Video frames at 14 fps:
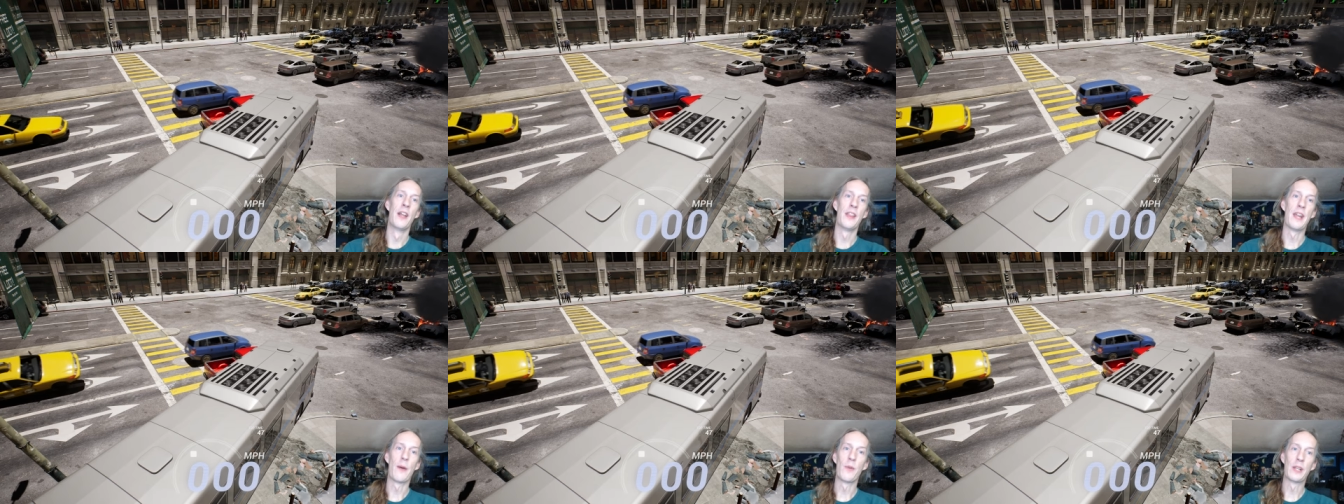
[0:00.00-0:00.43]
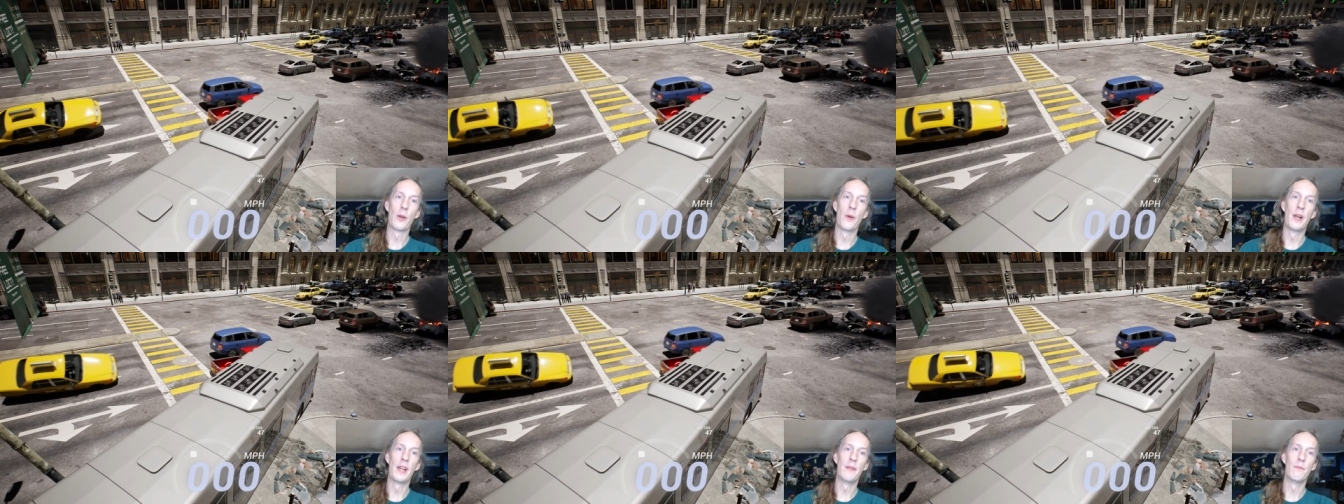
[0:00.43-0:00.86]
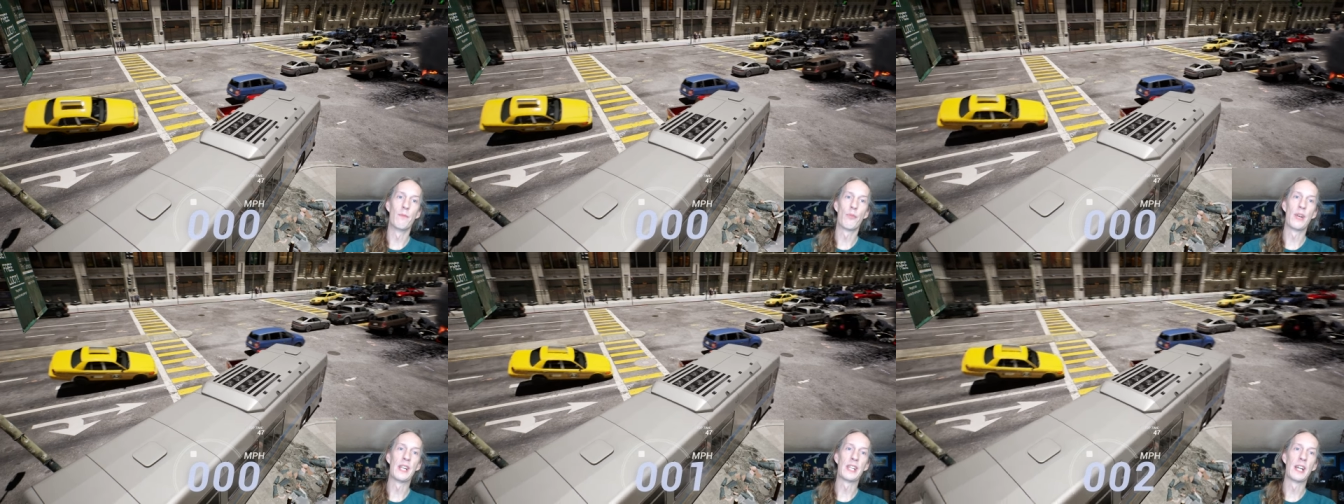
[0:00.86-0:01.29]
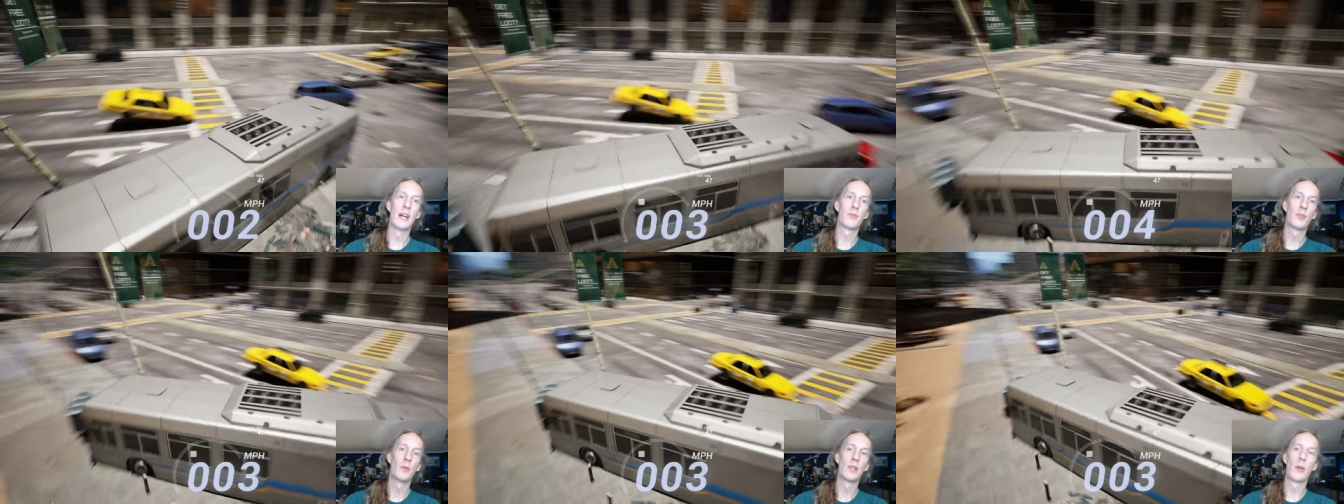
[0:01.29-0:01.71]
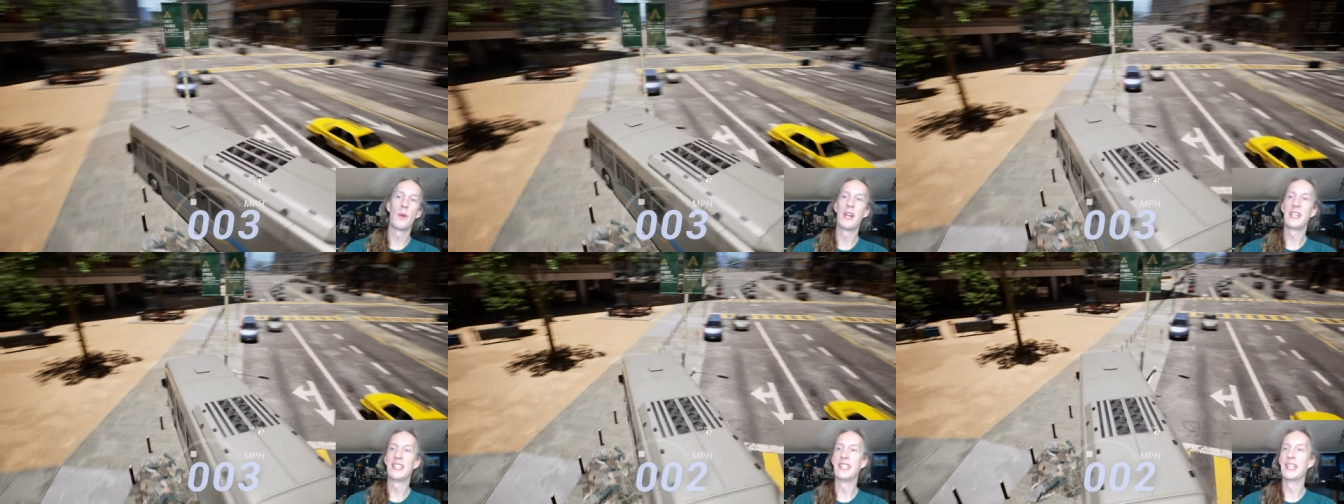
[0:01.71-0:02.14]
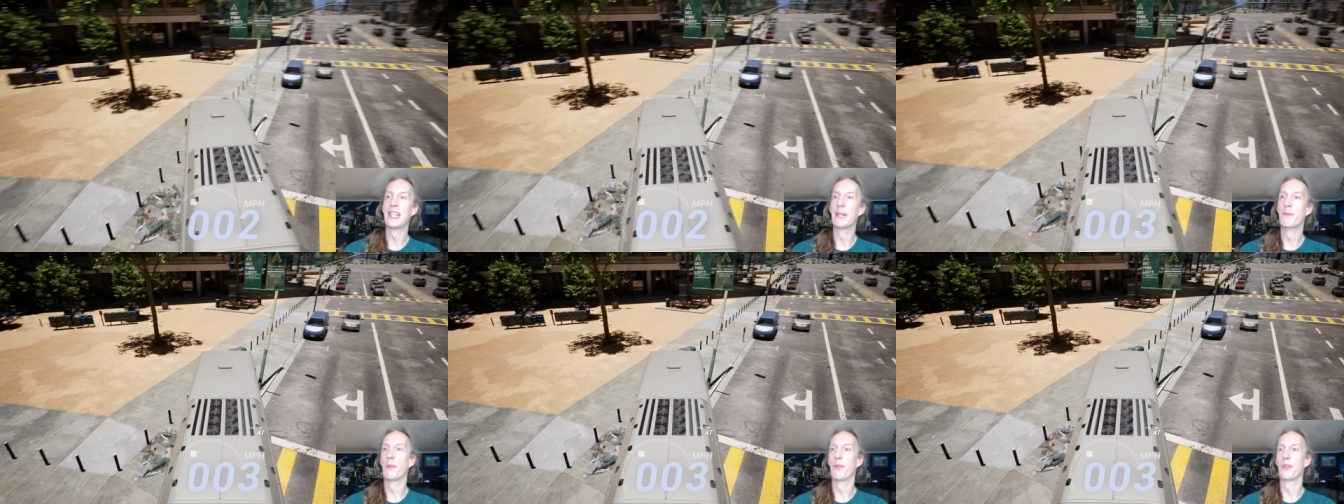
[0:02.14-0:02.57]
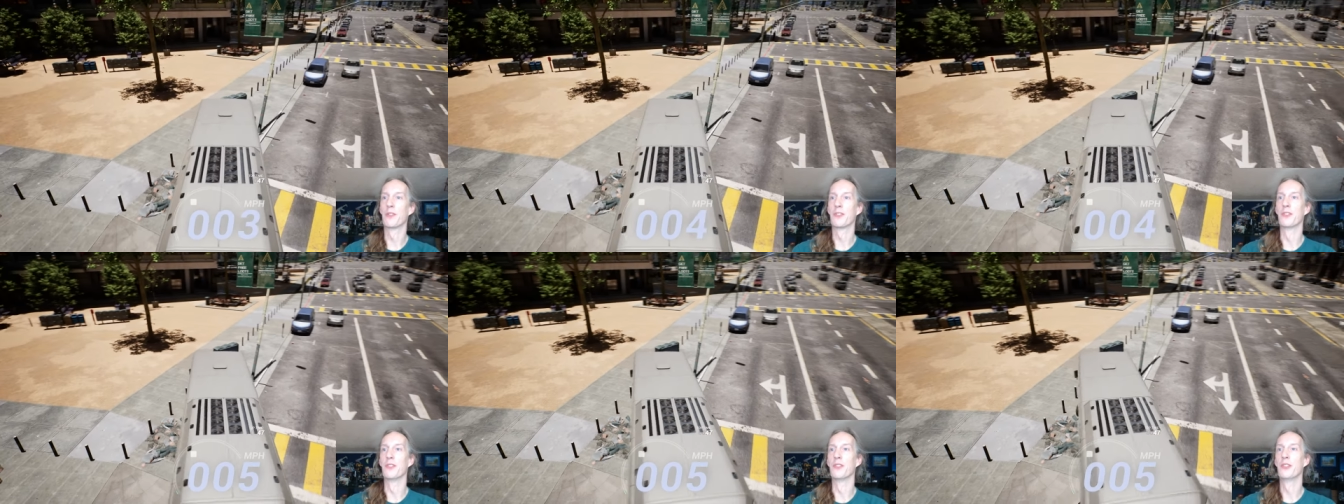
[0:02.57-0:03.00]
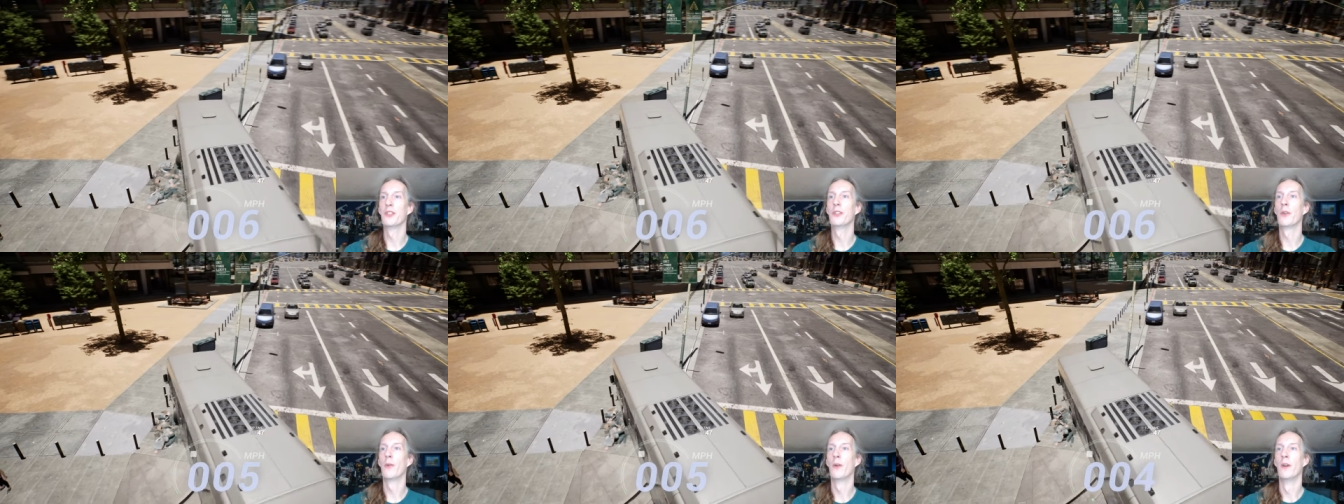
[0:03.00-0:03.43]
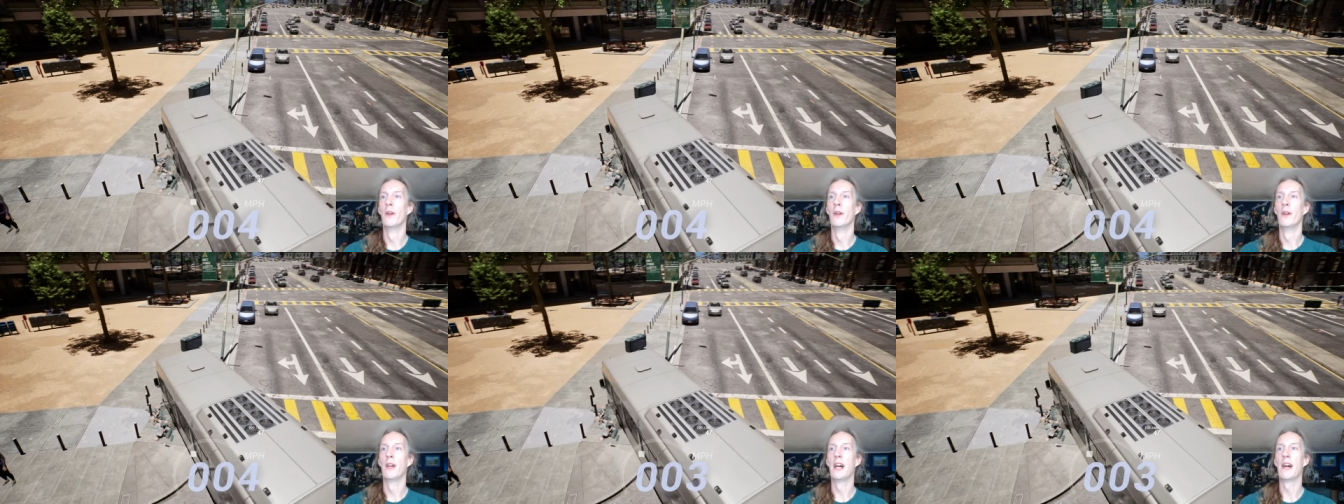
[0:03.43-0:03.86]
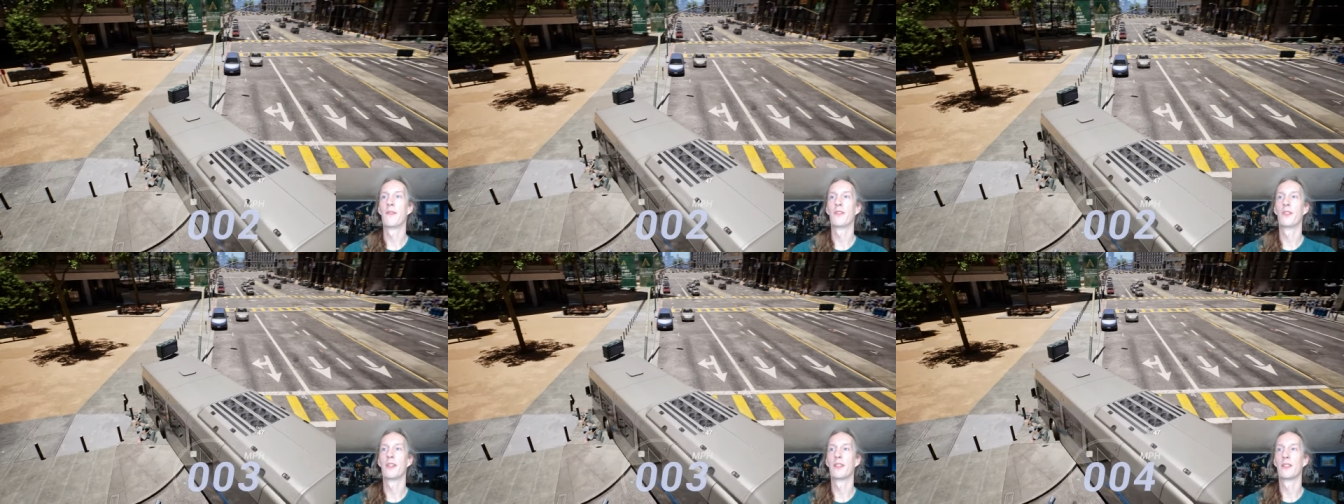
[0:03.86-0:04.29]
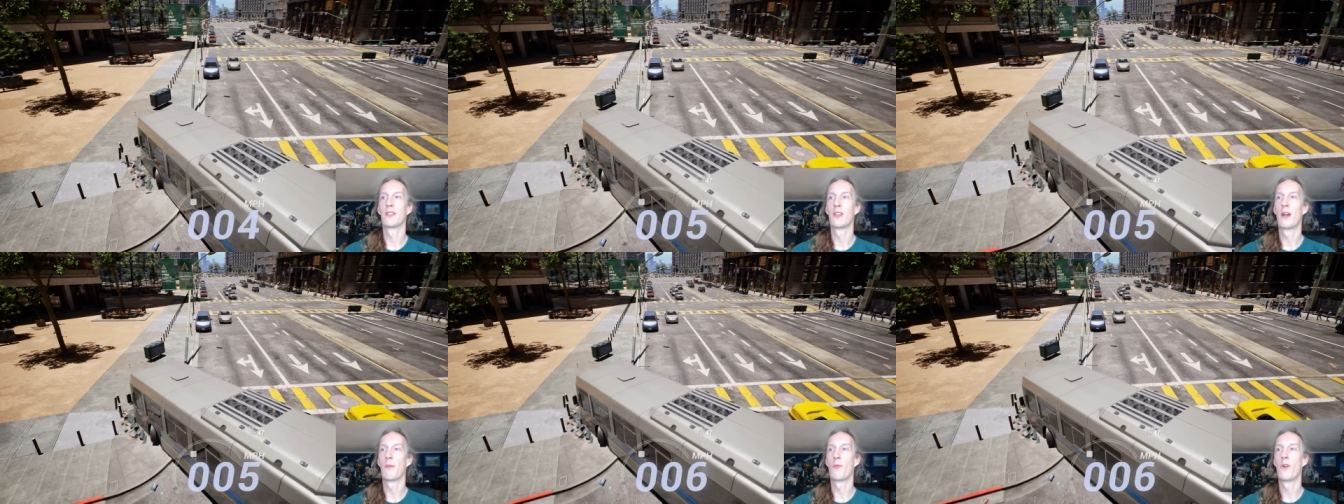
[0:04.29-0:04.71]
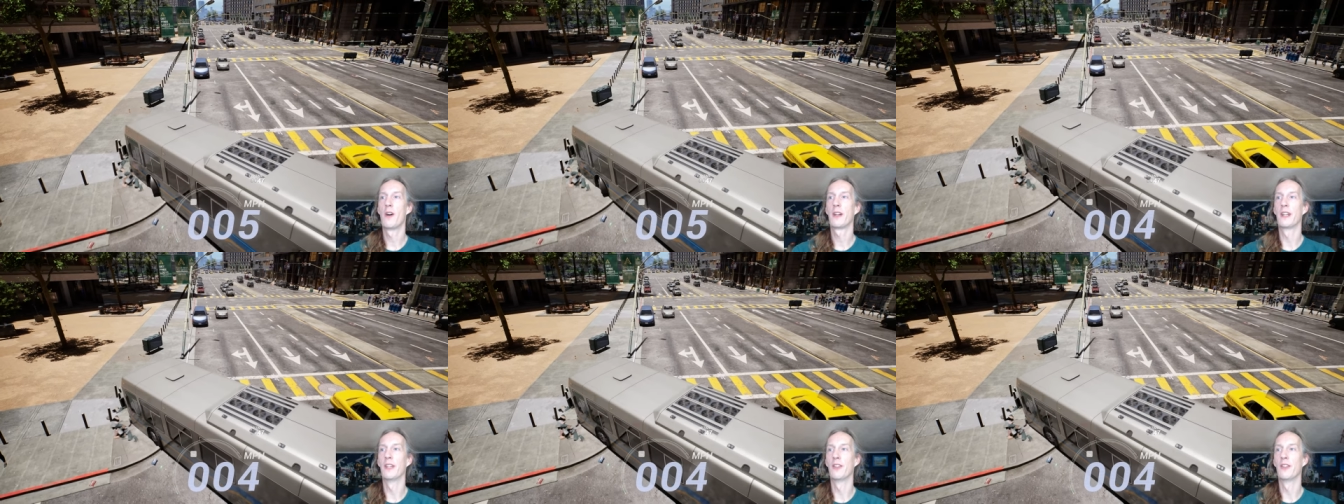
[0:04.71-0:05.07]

that we go ahead and break up, so we go ahead and give the person too after they stop walking.